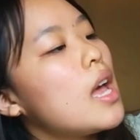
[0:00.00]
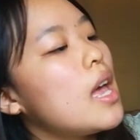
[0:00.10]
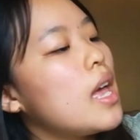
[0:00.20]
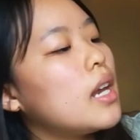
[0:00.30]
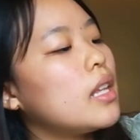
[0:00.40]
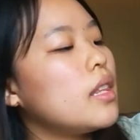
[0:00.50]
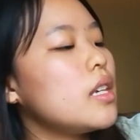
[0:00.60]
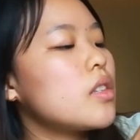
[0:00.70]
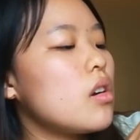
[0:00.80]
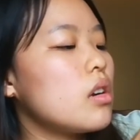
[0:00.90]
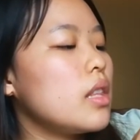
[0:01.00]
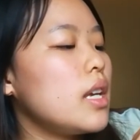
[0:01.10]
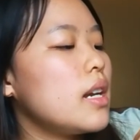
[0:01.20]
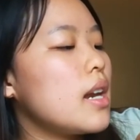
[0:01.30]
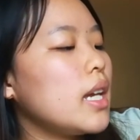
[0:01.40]
and these are
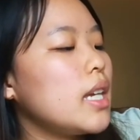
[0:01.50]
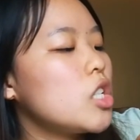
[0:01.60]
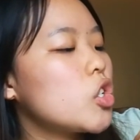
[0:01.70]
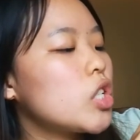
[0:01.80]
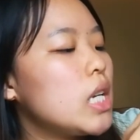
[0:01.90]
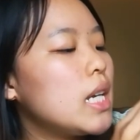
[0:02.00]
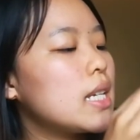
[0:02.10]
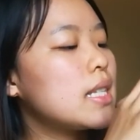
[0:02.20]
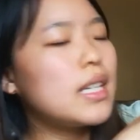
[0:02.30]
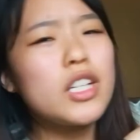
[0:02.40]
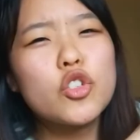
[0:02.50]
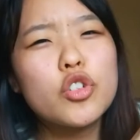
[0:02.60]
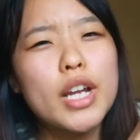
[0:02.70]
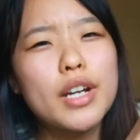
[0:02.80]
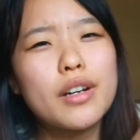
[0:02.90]
the Nike Training City
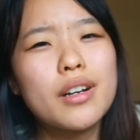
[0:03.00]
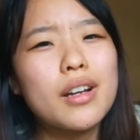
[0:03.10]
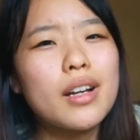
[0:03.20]
Trainer.